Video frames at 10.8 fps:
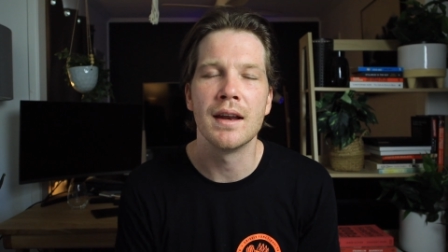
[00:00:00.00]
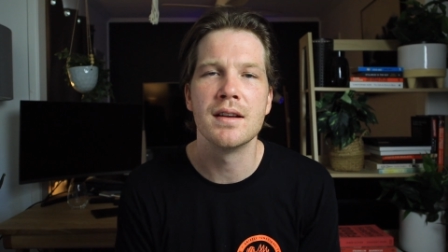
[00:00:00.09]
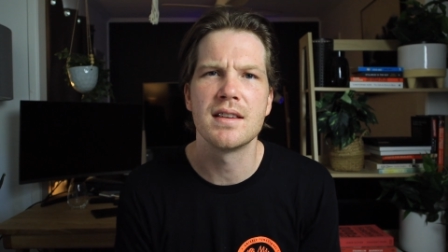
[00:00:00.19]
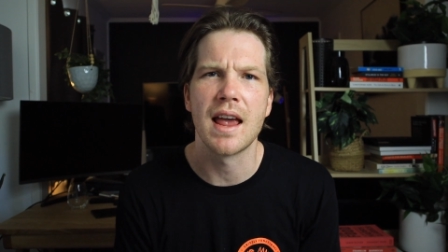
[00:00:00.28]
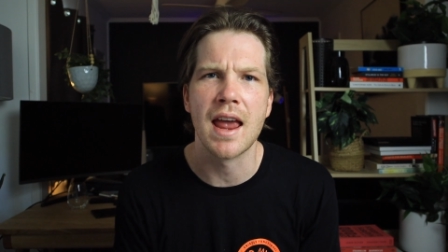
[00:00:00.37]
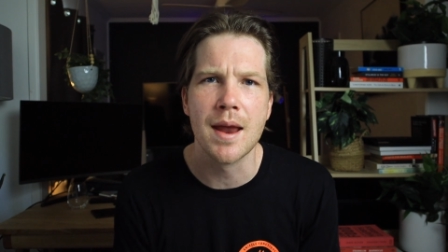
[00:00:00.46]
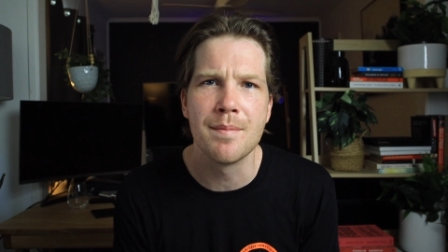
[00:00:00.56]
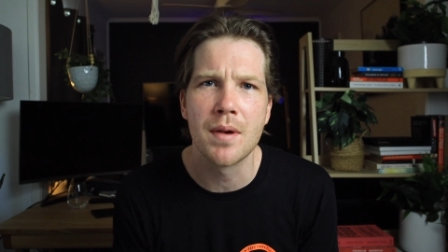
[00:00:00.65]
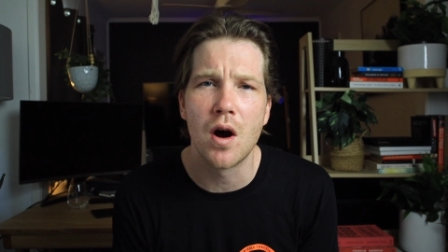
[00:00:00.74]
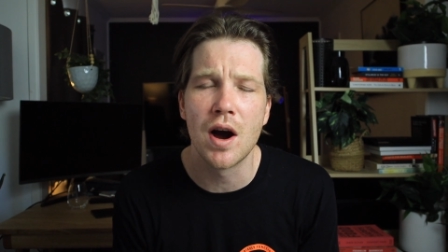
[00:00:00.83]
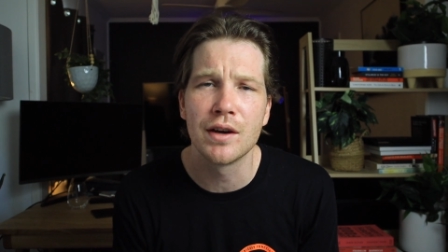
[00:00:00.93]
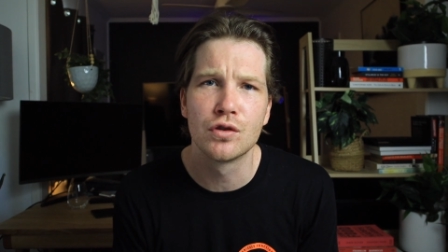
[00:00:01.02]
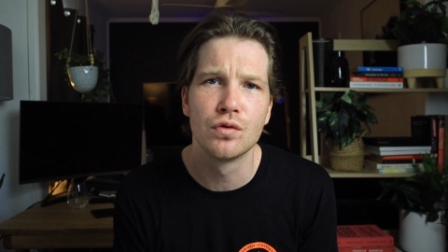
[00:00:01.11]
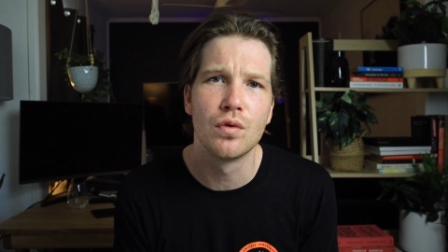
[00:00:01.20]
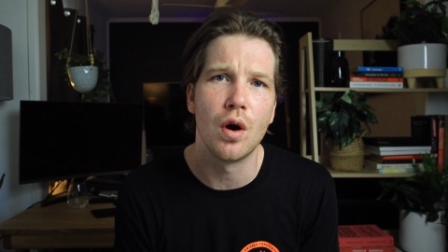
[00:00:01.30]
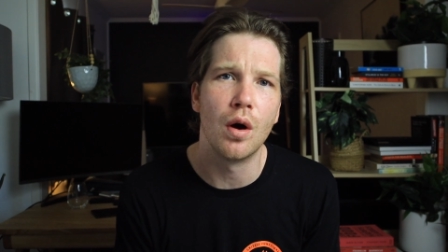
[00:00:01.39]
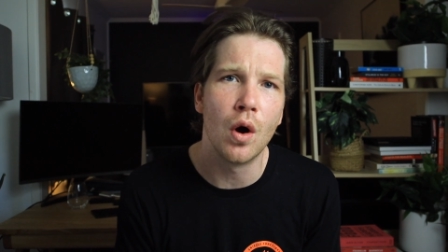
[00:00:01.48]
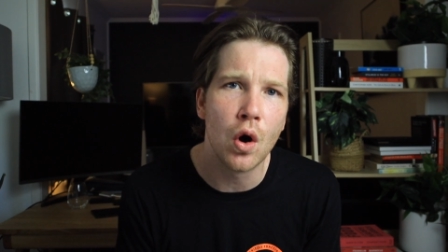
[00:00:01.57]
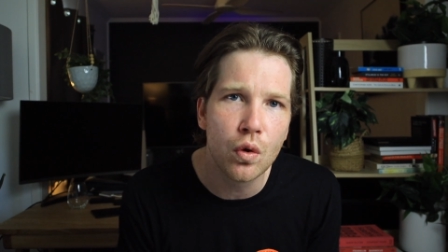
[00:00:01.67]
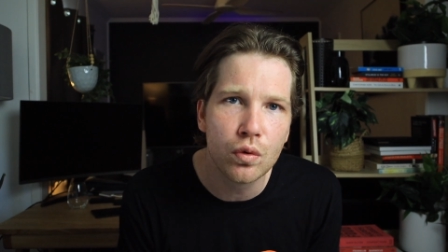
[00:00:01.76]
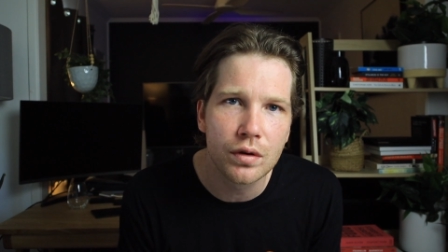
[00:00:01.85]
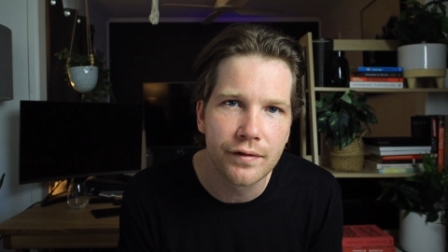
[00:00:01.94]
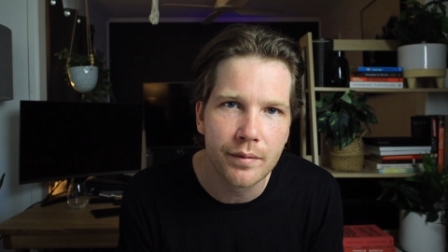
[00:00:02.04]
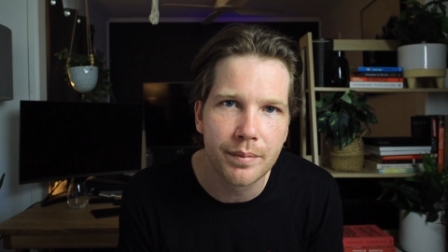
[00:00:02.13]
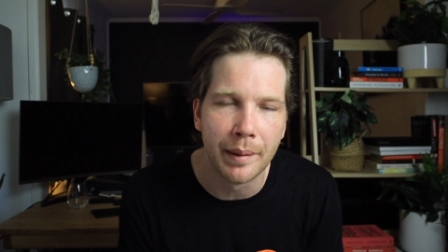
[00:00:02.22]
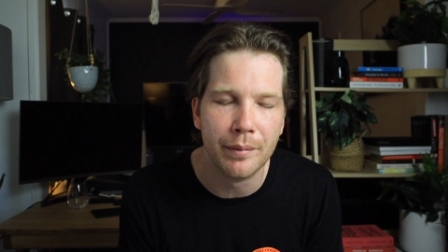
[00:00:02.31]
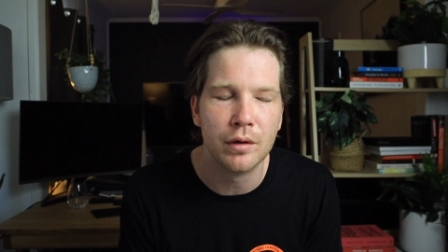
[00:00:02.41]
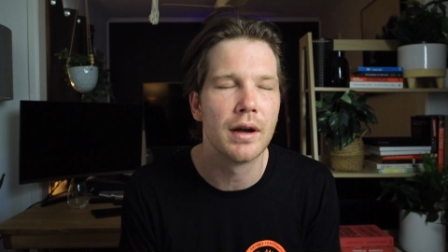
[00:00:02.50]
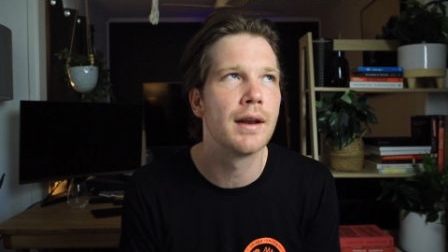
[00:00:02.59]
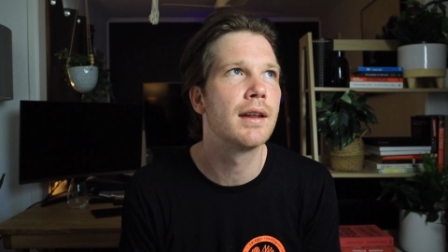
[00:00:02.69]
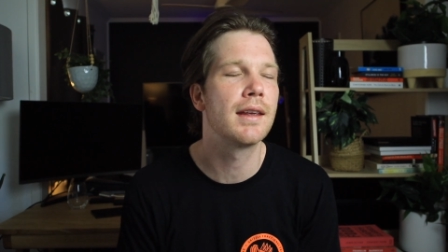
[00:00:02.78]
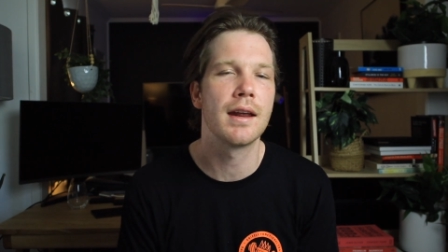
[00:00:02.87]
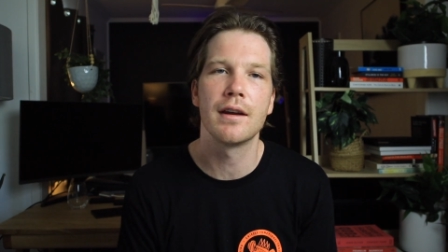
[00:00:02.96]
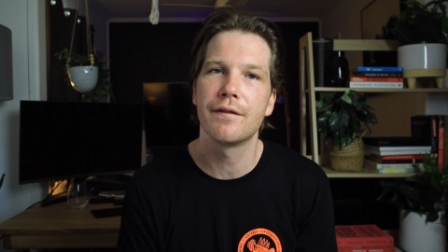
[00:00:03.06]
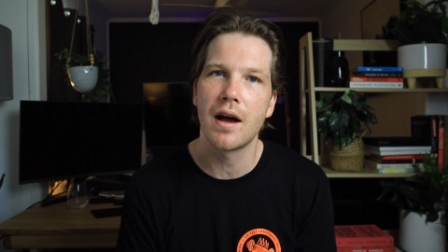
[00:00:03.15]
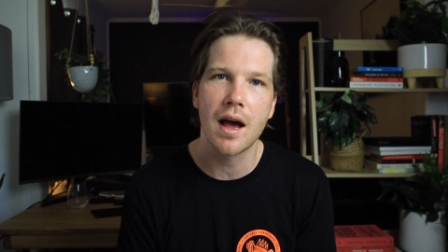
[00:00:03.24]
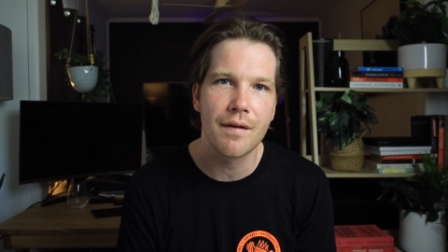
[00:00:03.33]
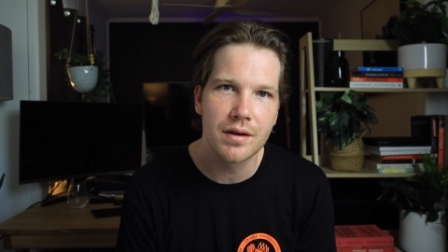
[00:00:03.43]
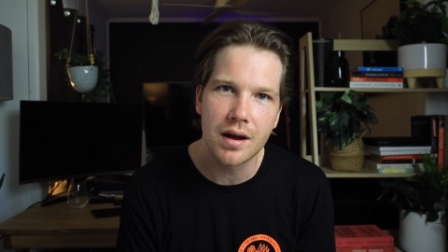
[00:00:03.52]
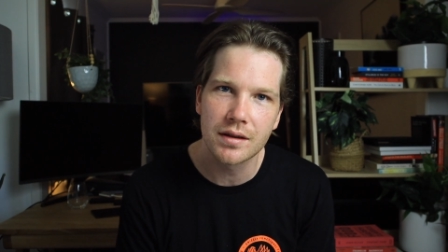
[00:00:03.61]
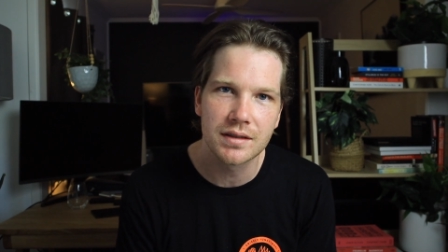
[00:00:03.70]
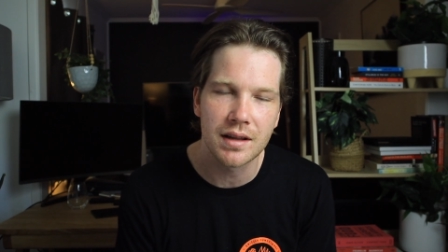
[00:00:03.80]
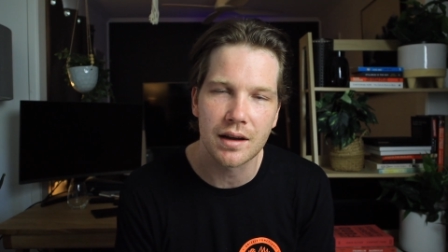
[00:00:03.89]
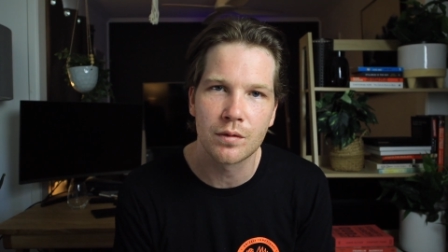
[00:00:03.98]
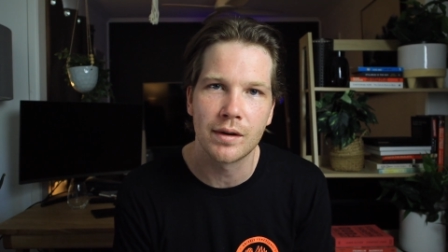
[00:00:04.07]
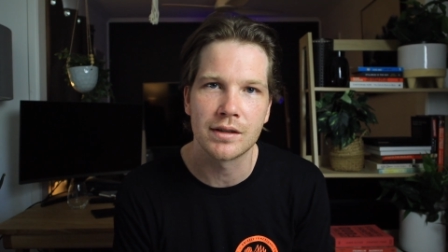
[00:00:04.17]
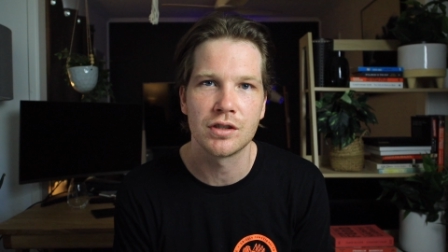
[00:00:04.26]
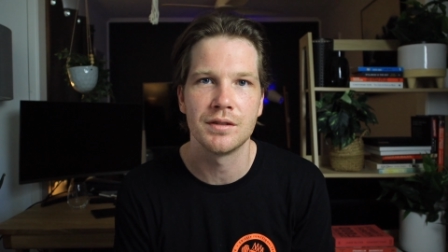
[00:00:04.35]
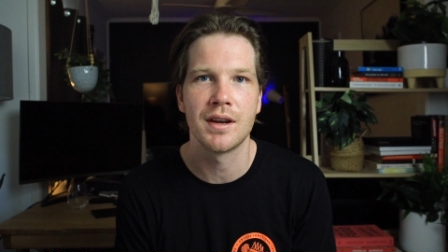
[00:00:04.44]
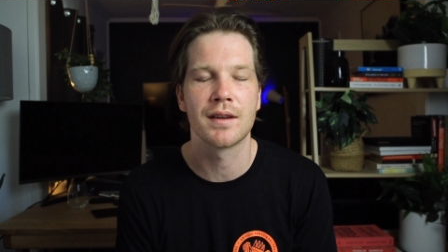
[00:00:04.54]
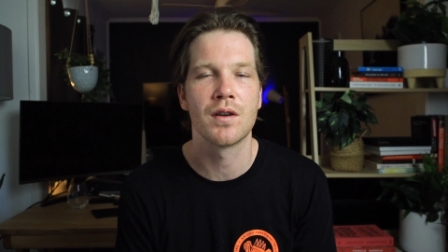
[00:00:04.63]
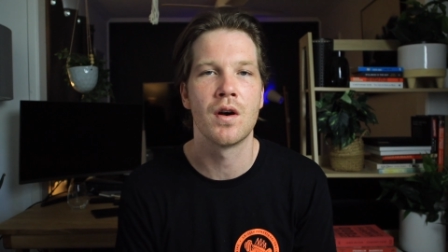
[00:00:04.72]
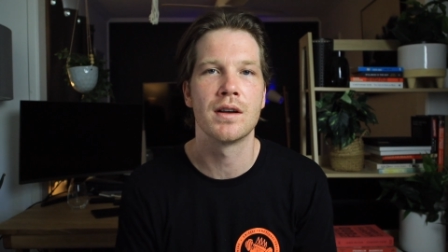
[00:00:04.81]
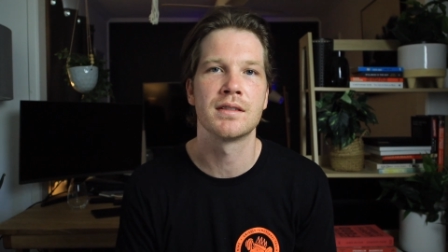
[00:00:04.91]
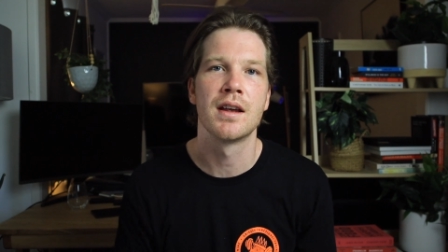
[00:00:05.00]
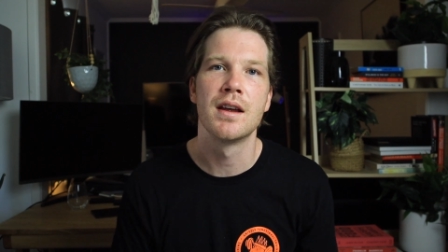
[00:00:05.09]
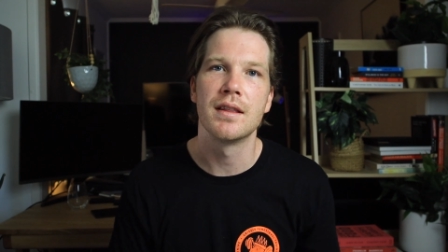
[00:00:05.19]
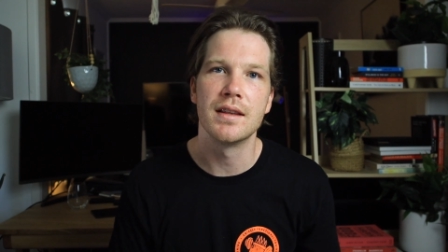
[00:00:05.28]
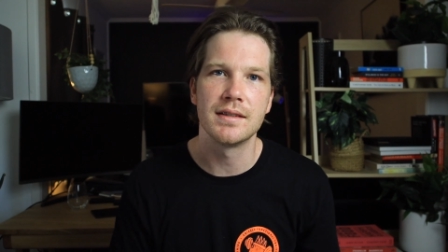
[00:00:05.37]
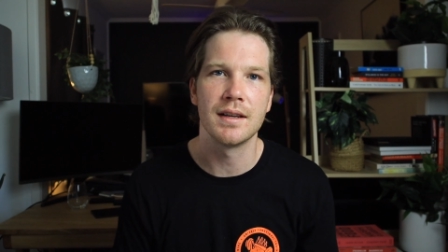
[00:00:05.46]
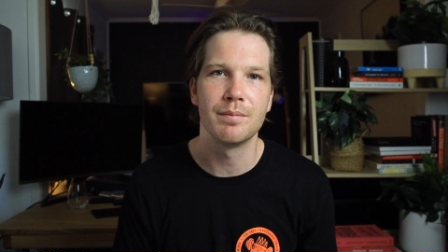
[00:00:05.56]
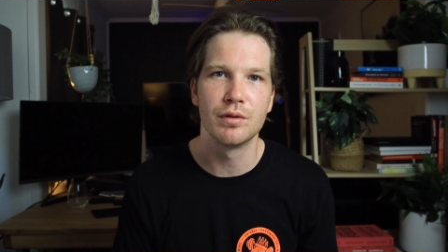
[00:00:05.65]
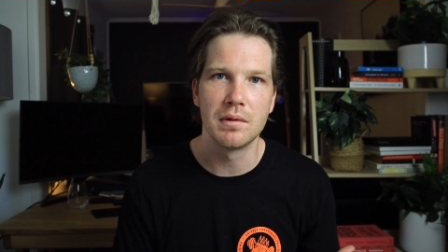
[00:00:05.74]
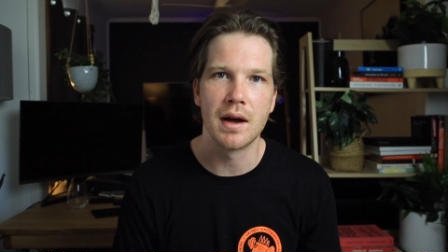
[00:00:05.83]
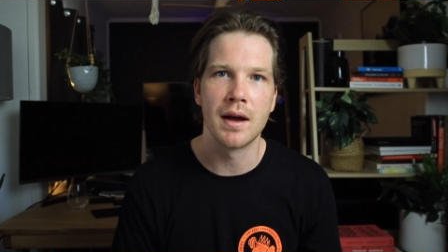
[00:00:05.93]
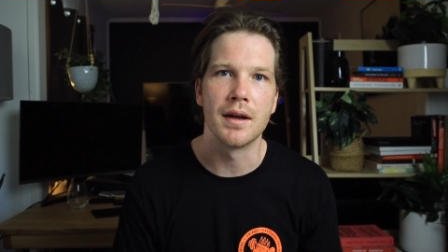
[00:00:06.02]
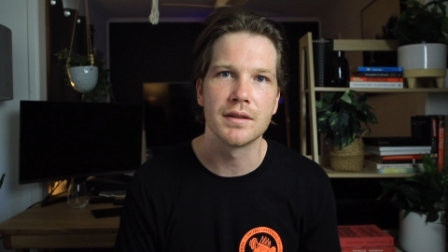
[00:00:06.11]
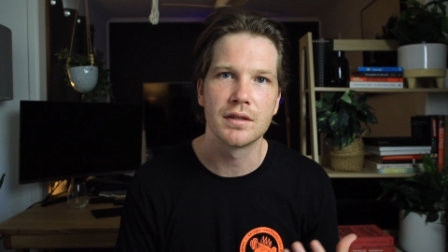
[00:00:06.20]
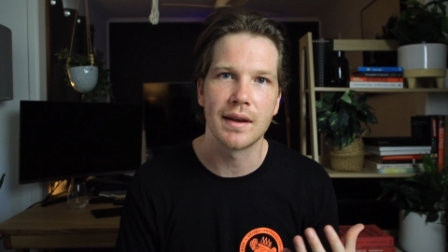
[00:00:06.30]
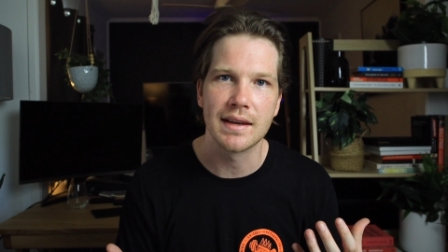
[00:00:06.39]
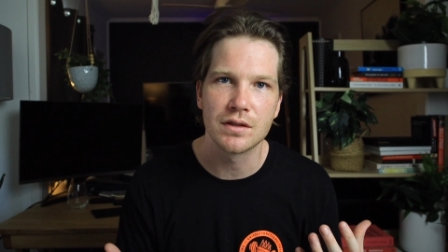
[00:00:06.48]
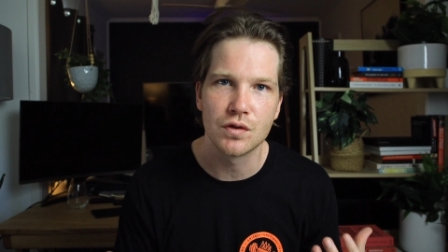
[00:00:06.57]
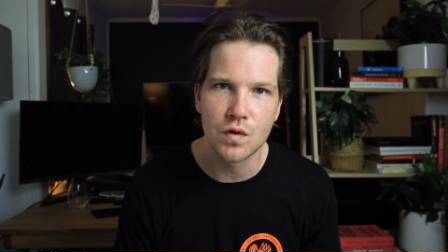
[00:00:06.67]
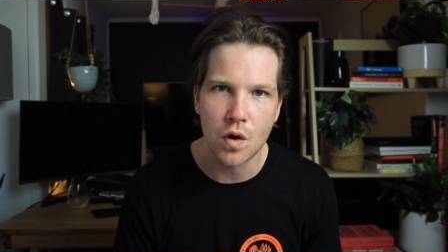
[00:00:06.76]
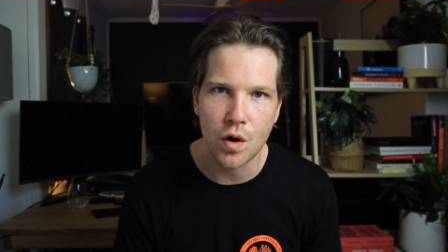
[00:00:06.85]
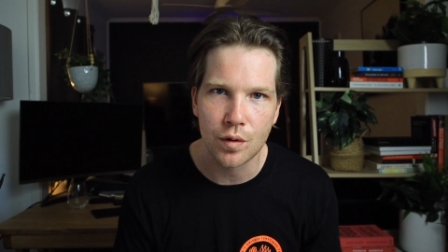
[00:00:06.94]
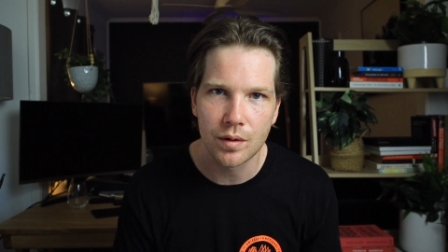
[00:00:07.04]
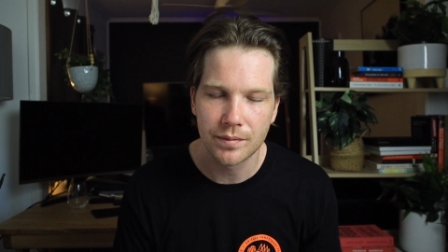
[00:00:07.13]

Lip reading: It is, am I too old for Bumble? And again, if I haven't answered that question yet, guys, the simple answer is no.